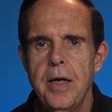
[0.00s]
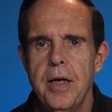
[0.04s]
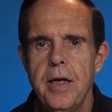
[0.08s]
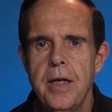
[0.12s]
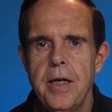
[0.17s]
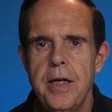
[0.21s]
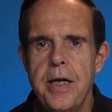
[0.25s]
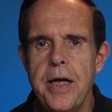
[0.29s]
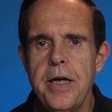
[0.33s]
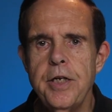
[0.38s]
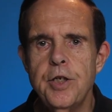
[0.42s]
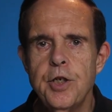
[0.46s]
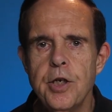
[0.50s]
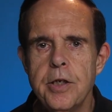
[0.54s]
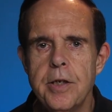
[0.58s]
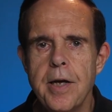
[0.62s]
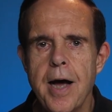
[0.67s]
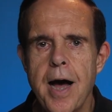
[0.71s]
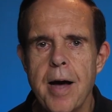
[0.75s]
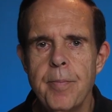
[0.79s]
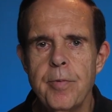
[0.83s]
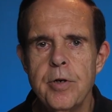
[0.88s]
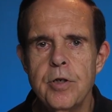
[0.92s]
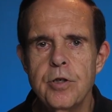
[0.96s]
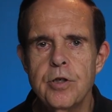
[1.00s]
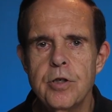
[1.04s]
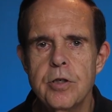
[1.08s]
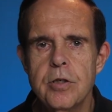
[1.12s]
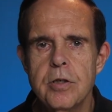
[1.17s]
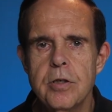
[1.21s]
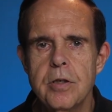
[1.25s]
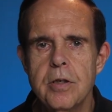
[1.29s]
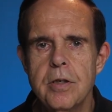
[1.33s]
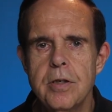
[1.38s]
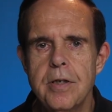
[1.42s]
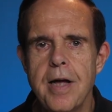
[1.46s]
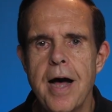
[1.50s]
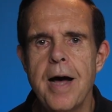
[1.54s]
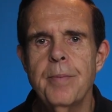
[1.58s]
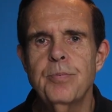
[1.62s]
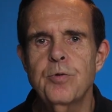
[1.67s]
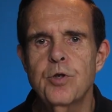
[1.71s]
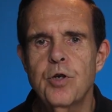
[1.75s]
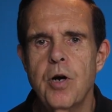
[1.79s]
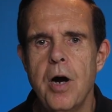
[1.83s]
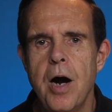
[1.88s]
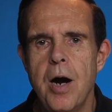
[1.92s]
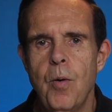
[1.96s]
Keisha Thomas,
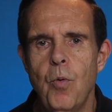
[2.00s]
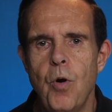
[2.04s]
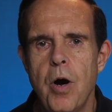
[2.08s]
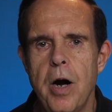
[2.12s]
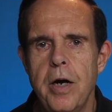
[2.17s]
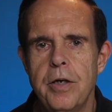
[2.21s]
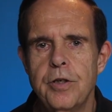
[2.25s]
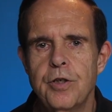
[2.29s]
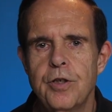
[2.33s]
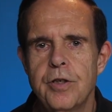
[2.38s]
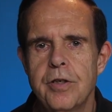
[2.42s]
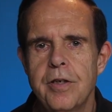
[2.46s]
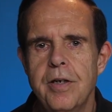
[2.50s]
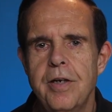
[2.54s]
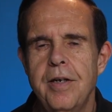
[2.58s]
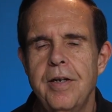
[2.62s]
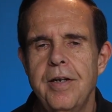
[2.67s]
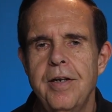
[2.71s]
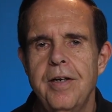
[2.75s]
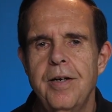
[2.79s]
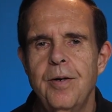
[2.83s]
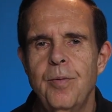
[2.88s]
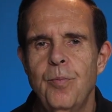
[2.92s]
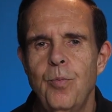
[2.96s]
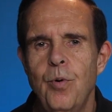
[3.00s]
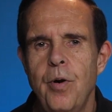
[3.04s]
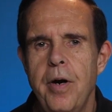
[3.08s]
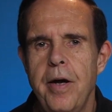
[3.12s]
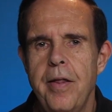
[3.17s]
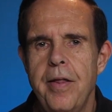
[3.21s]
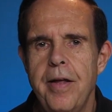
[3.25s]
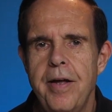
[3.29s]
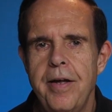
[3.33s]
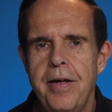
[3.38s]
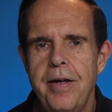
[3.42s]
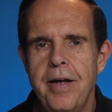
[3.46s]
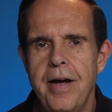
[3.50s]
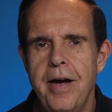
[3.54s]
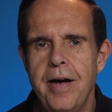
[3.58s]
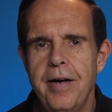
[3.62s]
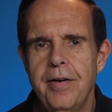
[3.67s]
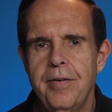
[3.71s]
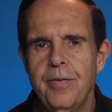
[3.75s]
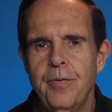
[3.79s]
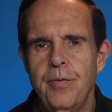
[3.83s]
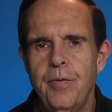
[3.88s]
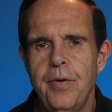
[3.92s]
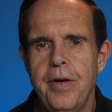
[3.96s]
Tops Car Wash. Boy,
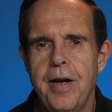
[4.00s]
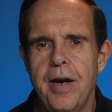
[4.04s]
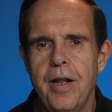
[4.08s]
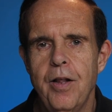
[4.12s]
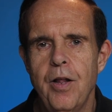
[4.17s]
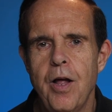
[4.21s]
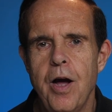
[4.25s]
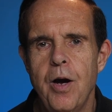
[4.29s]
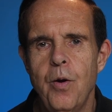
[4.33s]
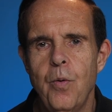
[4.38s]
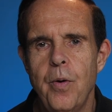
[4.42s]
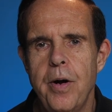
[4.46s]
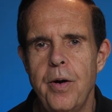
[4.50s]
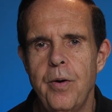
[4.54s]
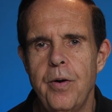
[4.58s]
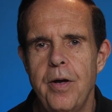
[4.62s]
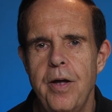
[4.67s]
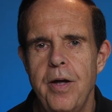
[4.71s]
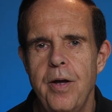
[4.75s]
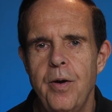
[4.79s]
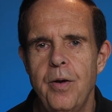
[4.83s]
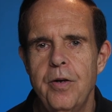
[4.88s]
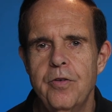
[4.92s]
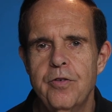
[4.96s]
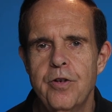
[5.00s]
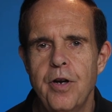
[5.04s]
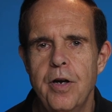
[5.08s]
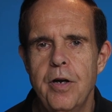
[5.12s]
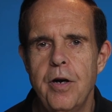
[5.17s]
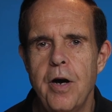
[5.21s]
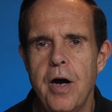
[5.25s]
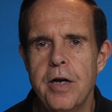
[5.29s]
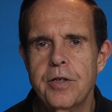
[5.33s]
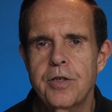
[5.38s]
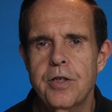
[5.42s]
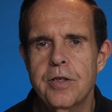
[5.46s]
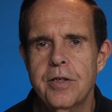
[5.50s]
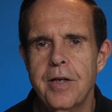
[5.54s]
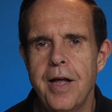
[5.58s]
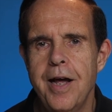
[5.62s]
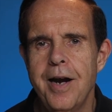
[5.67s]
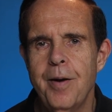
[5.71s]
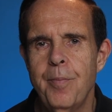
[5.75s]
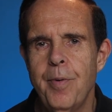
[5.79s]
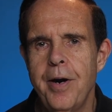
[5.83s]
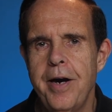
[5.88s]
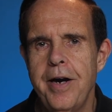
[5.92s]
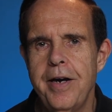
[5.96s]
we got a long way. It's going to cost us a lot
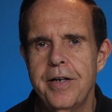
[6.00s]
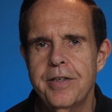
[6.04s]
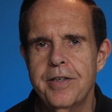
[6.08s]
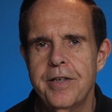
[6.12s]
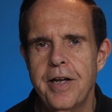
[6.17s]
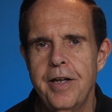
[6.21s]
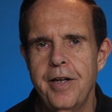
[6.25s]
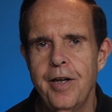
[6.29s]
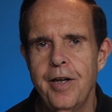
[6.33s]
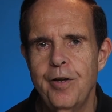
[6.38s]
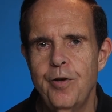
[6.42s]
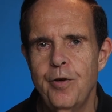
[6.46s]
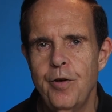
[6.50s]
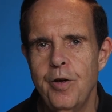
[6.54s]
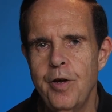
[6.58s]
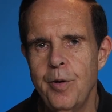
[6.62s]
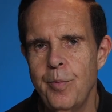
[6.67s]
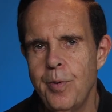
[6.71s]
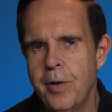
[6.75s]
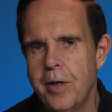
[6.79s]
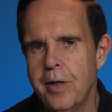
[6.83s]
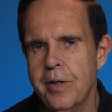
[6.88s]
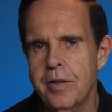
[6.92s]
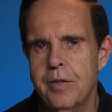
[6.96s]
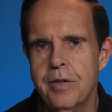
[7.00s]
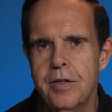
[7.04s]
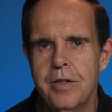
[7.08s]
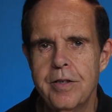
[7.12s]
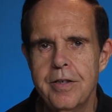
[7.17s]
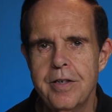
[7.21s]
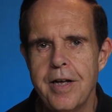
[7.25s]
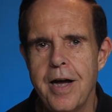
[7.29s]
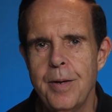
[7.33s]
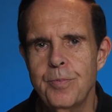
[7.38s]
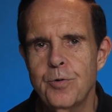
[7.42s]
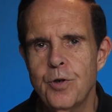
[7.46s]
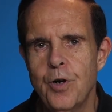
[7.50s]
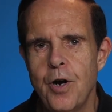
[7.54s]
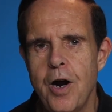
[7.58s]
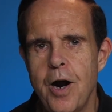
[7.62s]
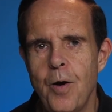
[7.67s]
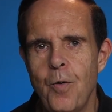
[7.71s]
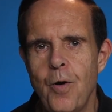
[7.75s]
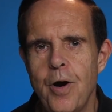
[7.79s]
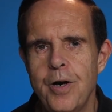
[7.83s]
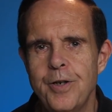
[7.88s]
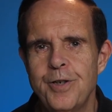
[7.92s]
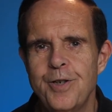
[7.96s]
of money to send it to you because Tops Car
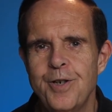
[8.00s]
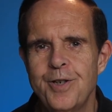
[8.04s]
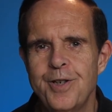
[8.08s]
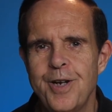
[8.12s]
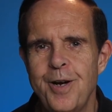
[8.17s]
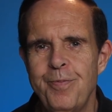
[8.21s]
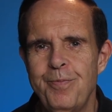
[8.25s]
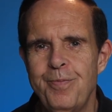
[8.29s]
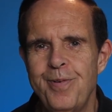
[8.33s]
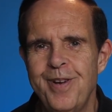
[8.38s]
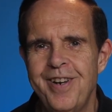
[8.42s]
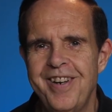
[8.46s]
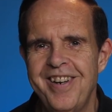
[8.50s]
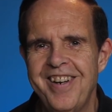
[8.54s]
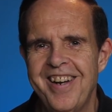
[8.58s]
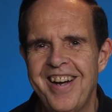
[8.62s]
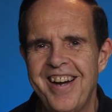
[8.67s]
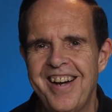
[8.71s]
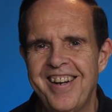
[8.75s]
Wash is up in